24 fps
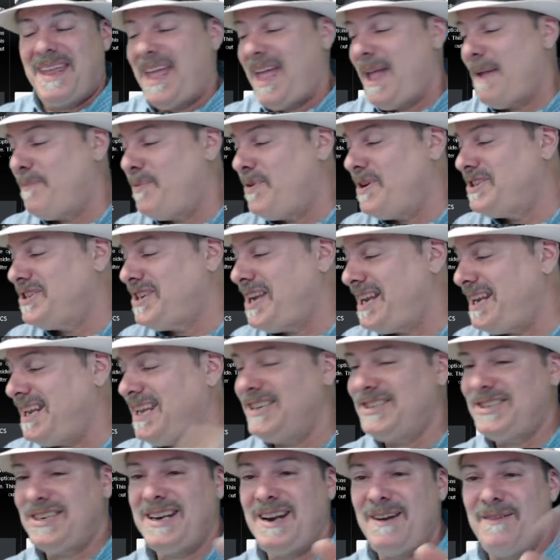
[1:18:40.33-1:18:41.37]
I appreciate
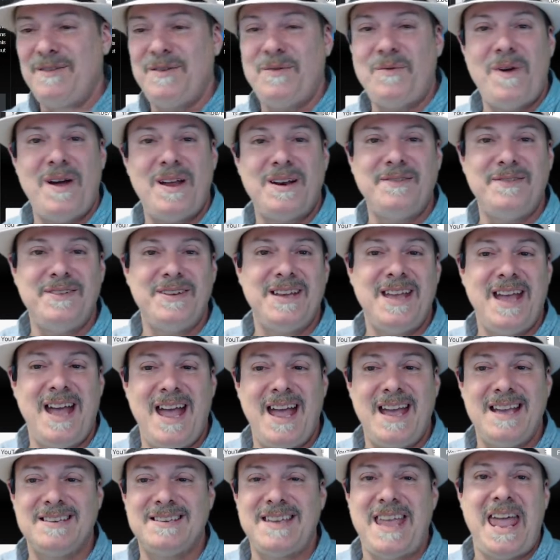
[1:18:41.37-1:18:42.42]
each and every one of you
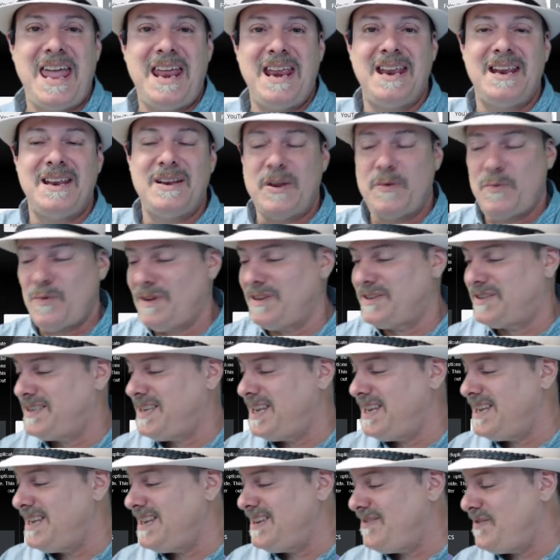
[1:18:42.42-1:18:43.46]
guys, and we'll
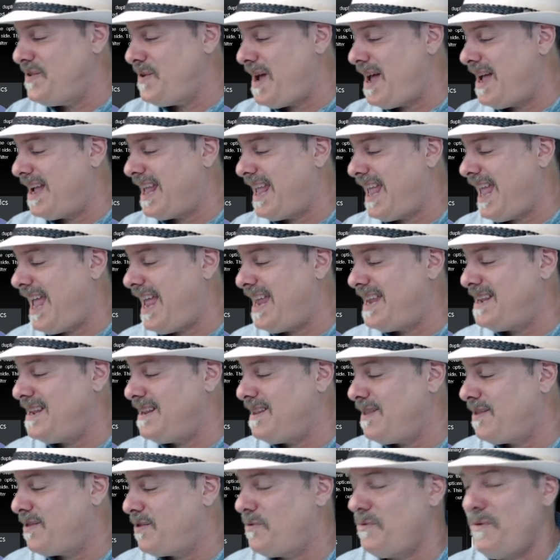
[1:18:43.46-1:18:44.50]
see you
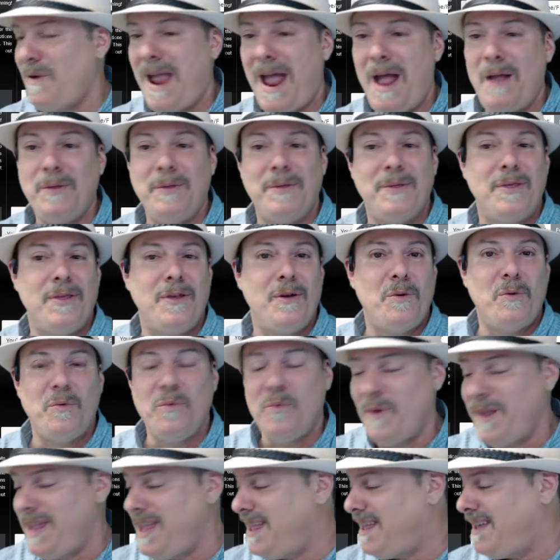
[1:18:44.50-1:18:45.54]
again throughout the
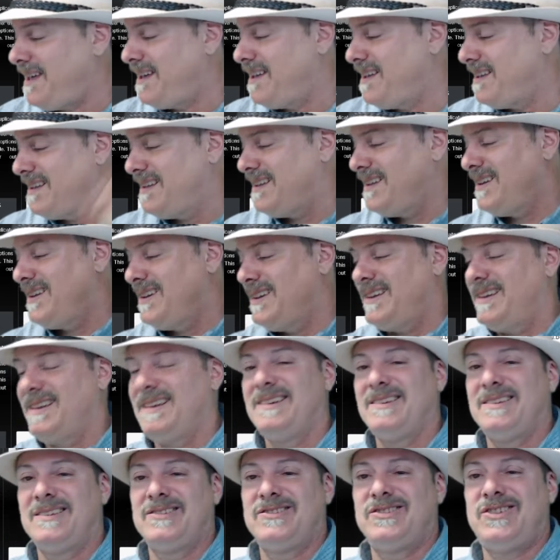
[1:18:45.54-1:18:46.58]
week.
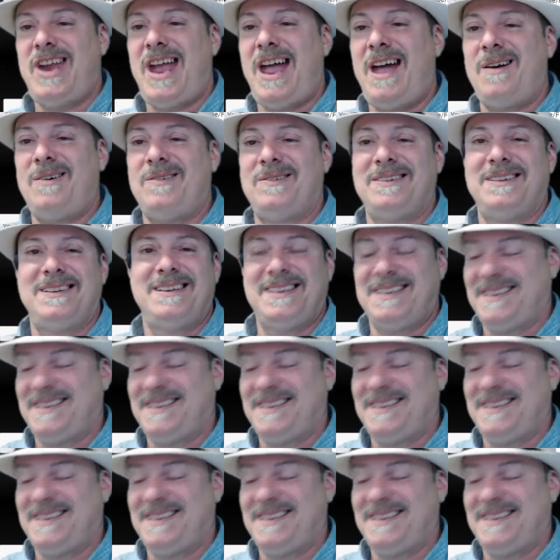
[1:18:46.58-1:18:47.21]
Ciao.